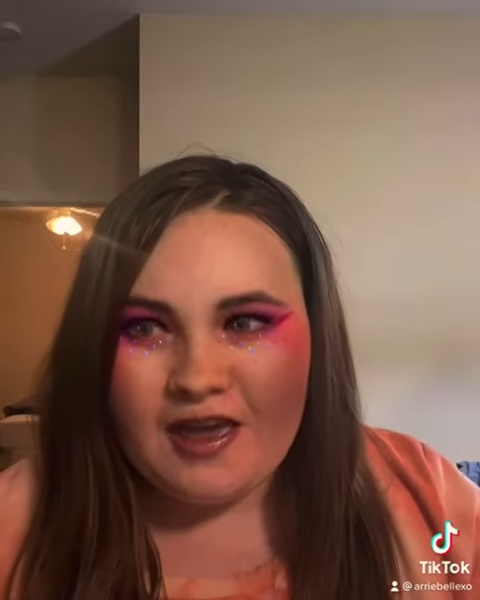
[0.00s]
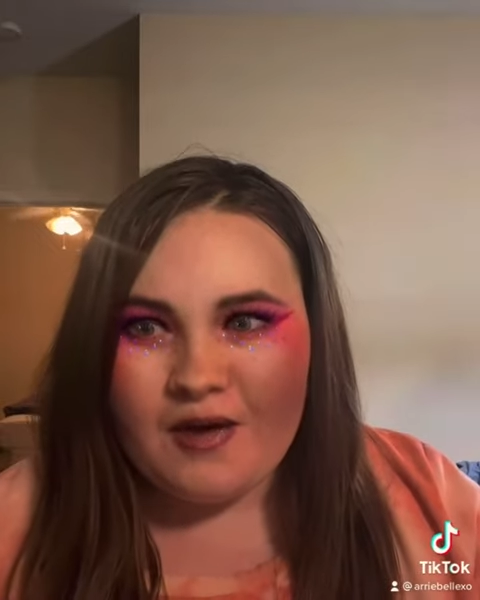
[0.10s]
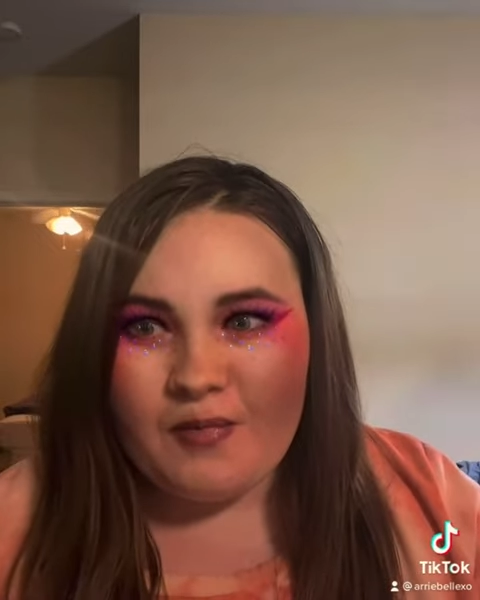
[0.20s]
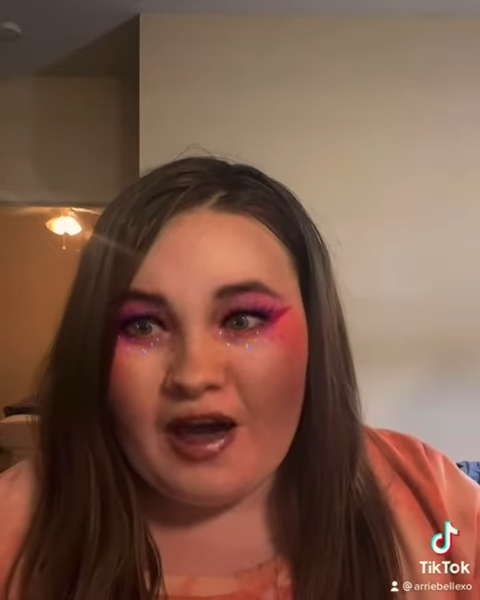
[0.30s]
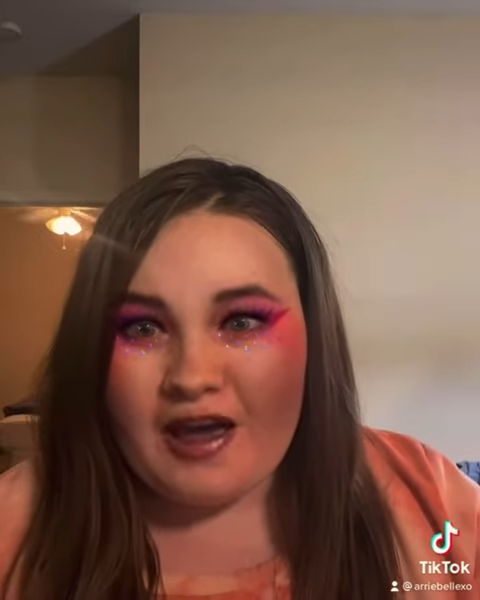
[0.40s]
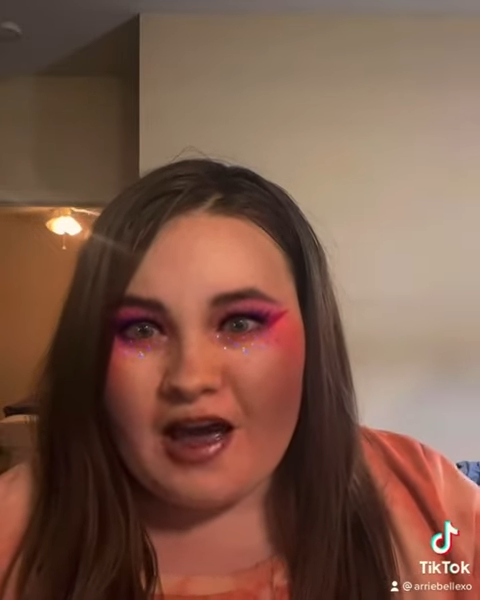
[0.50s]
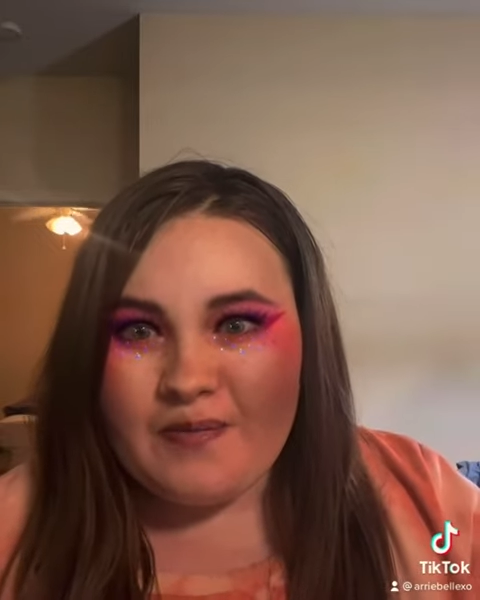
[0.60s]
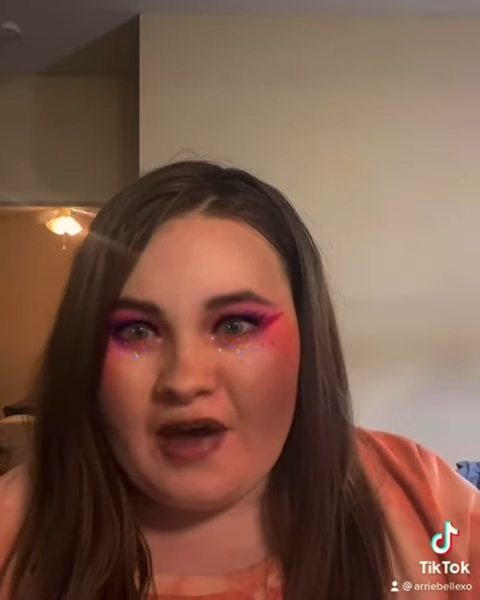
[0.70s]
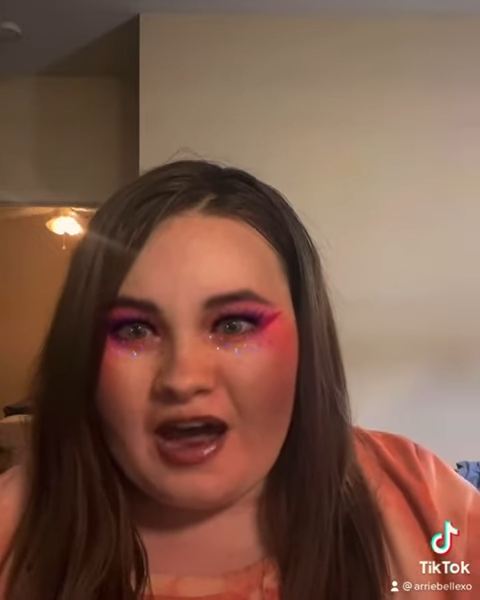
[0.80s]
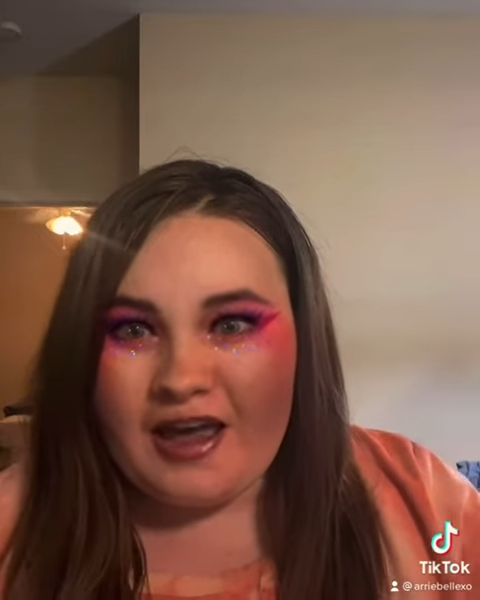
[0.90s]
But I
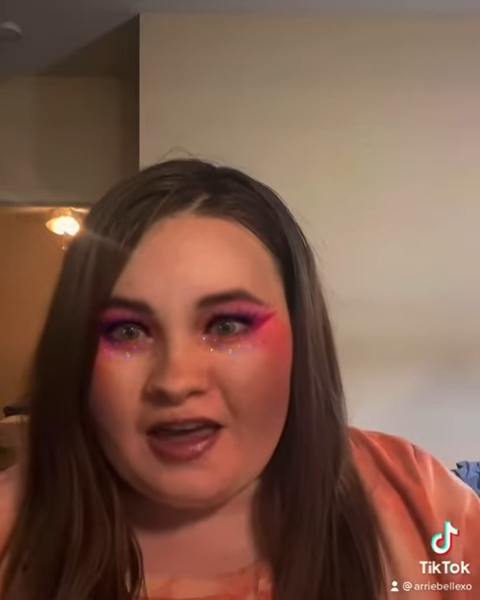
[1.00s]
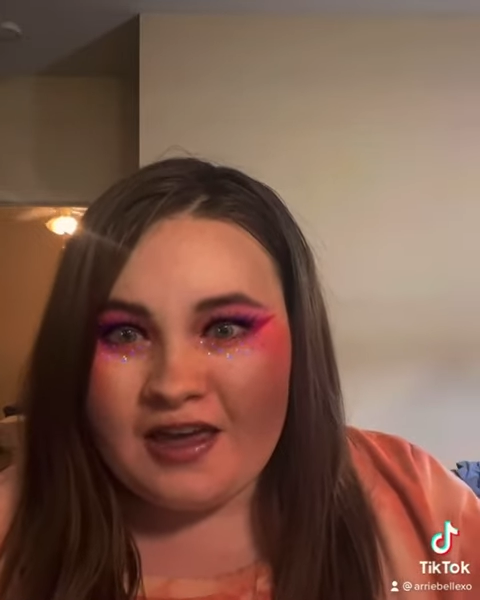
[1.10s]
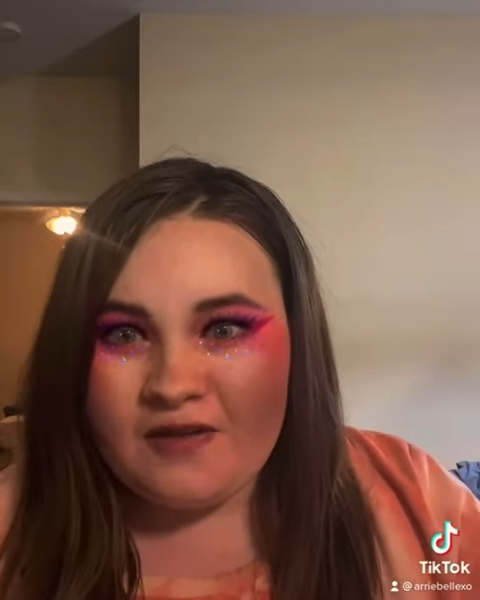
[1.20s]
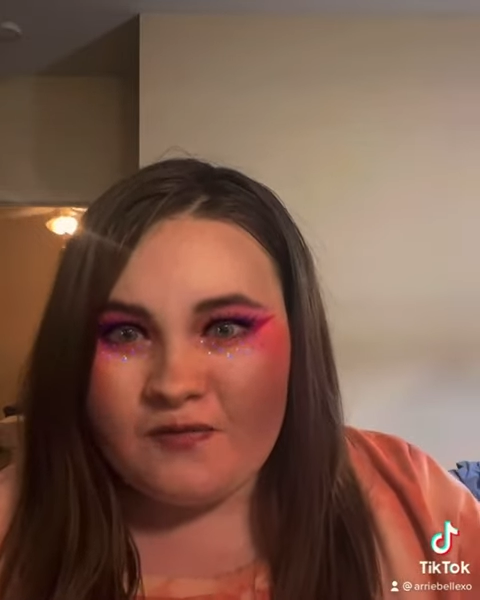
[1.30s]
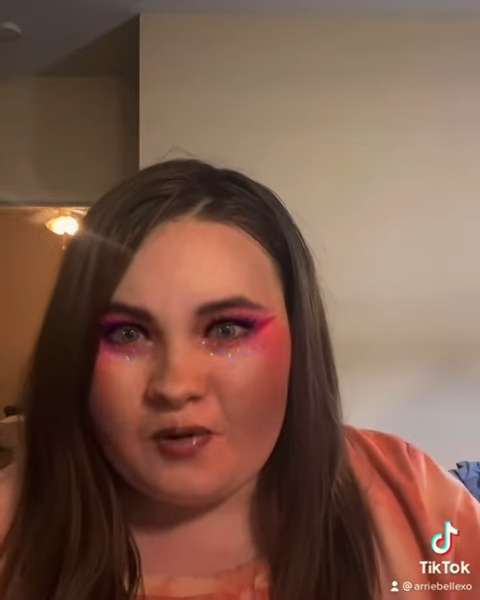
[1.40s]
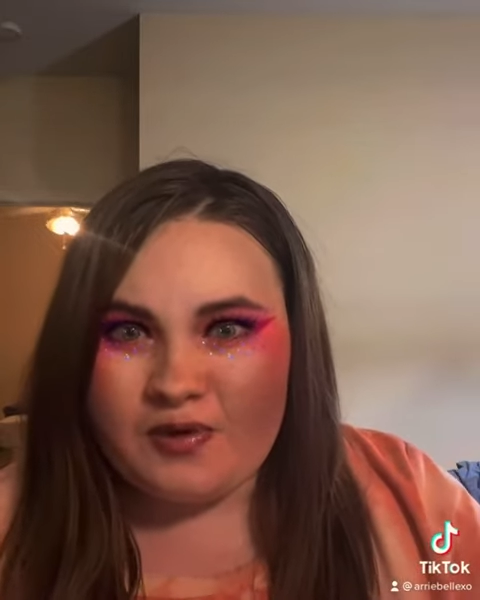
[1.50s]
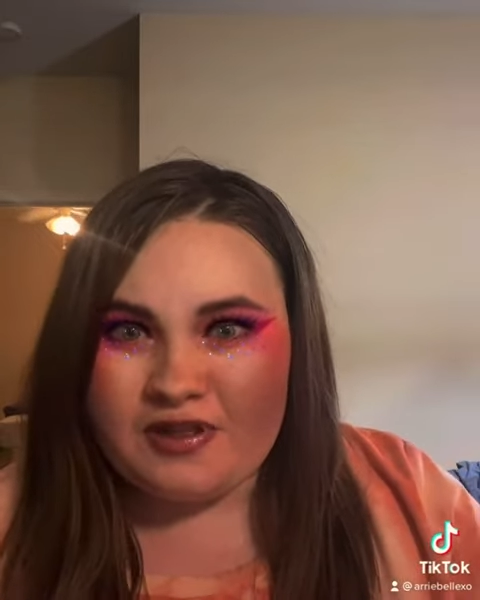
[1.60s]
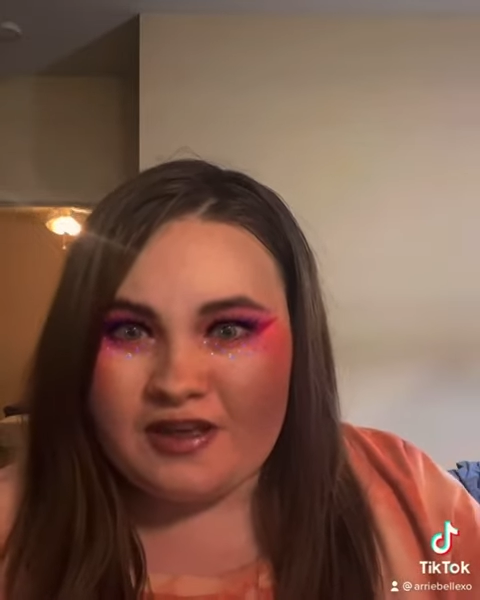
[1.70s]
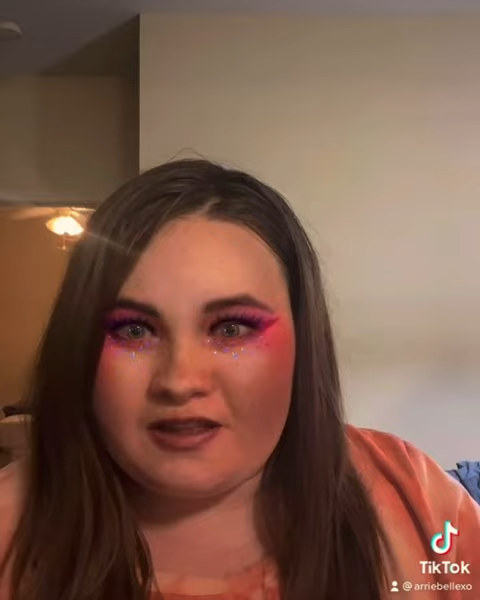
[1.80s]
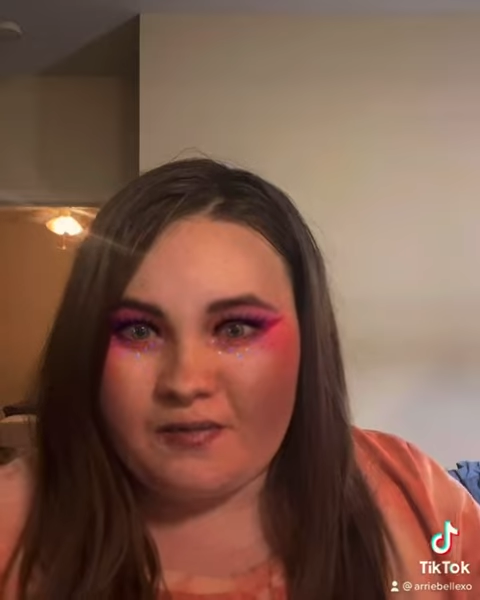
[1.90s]
got mad at him for
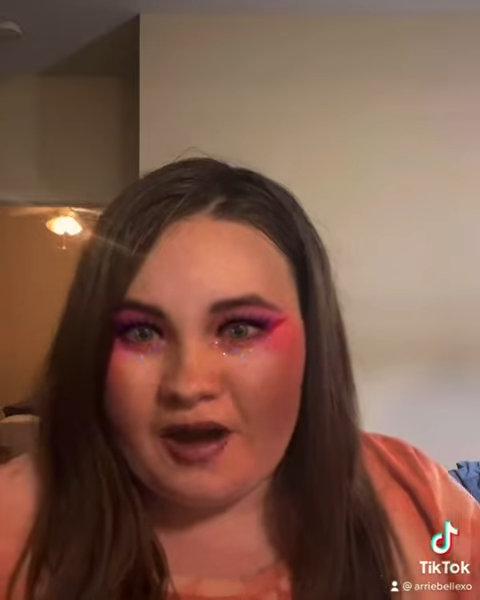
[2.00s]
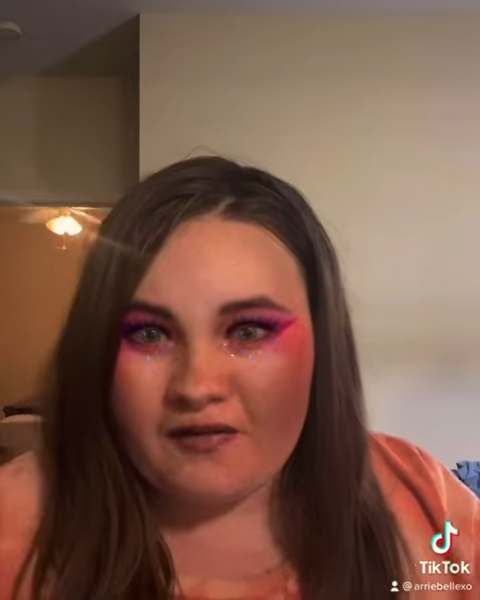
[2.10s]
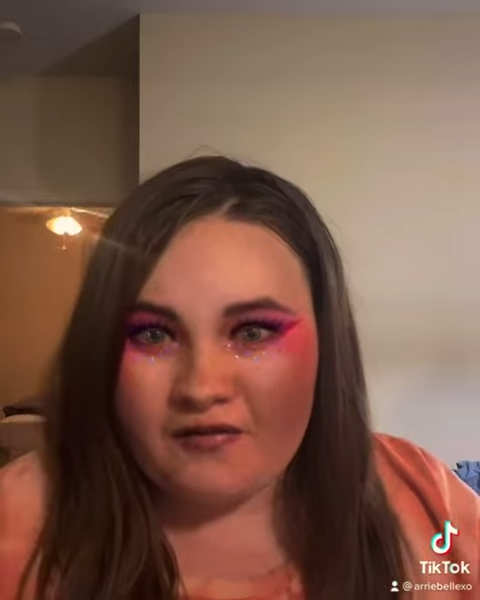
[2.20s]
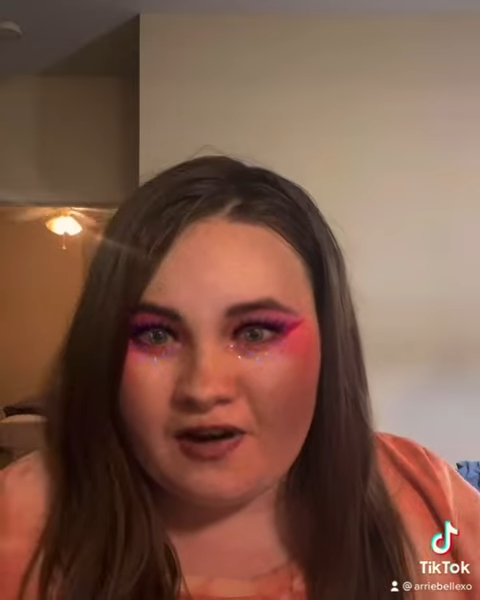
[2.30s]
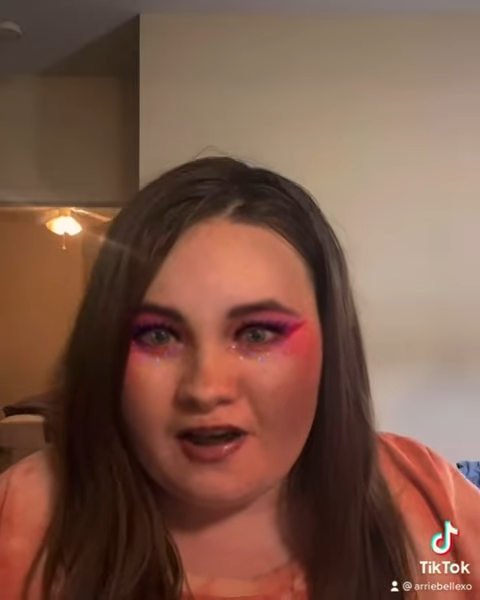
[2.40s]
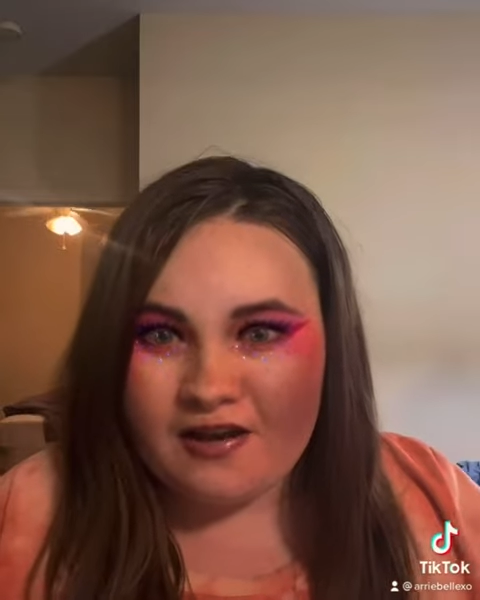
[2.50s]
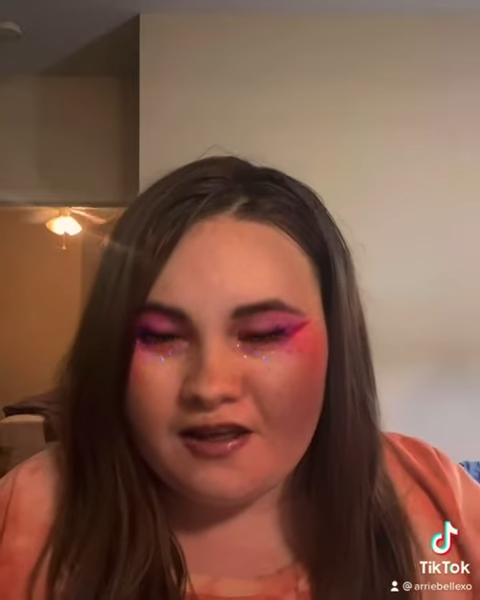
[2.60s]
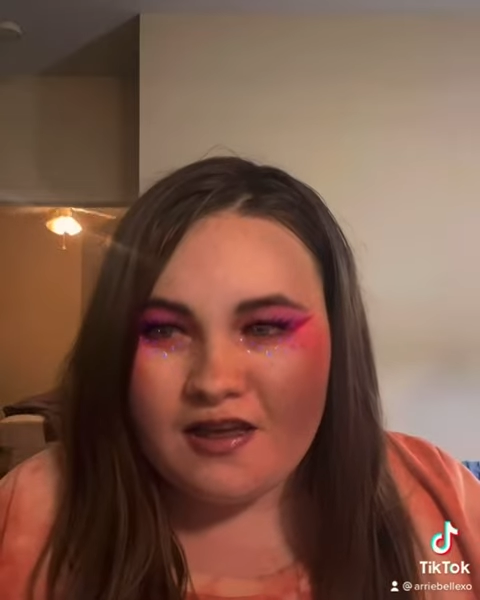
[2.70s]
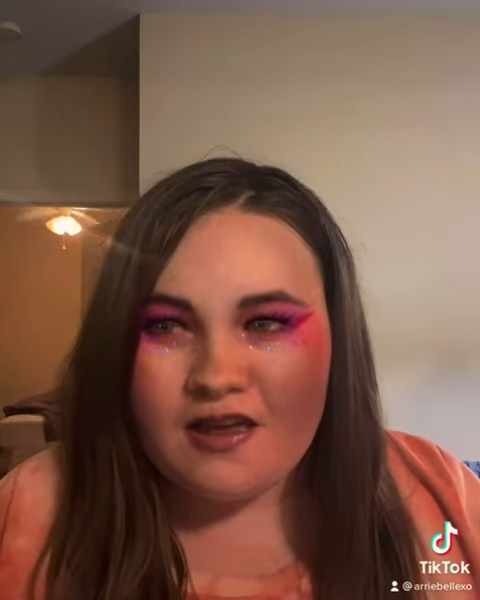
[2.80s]
possessing my friend.